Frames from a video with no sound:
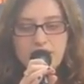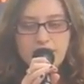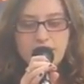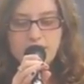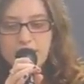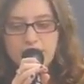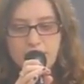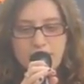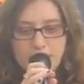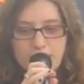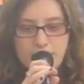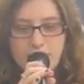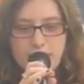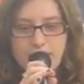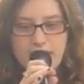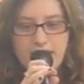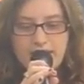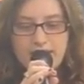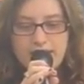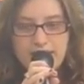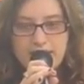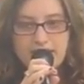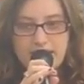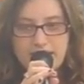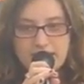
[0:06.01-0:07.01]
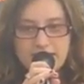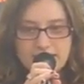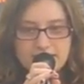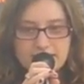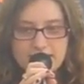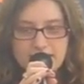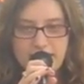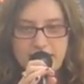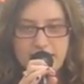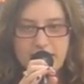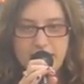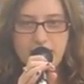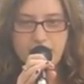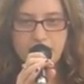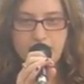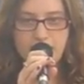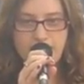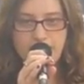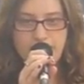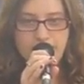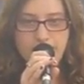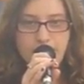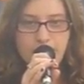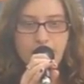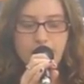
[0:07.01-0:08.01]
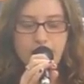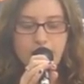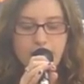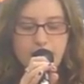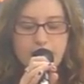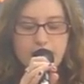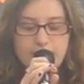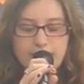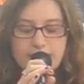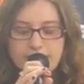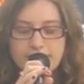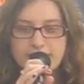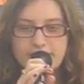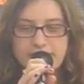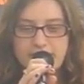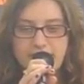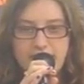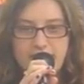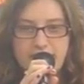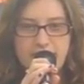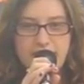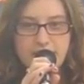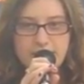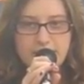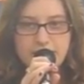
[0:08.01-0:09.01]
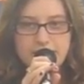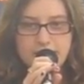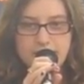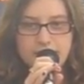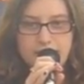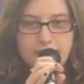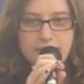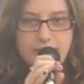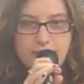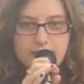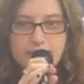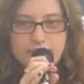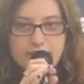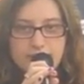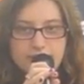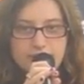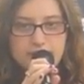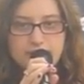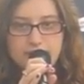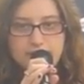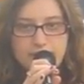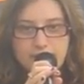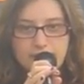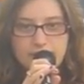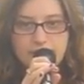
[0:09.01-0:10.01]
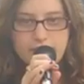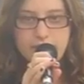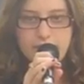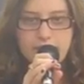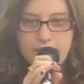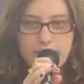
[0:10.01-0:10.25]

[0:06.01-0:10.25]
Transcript: No, I can not take one more step towards you.